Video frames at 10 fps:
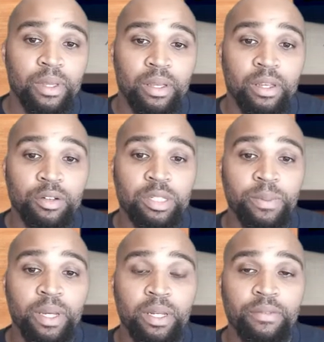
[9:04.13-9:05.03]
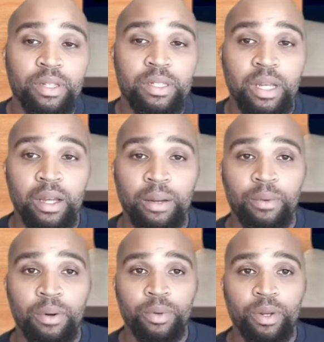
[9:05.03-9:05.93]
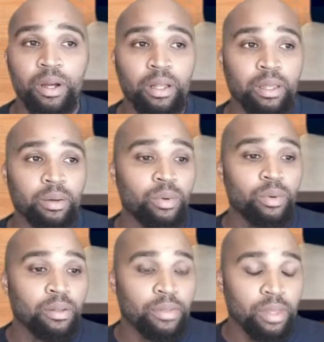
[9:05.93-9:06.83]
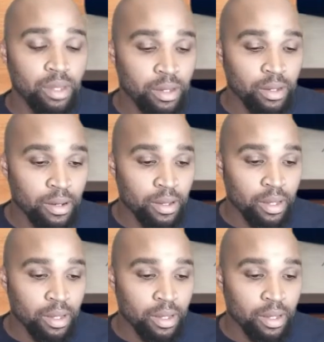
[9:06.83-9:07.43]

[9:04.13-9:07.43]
You know, speaking of this, I'm recalling one of the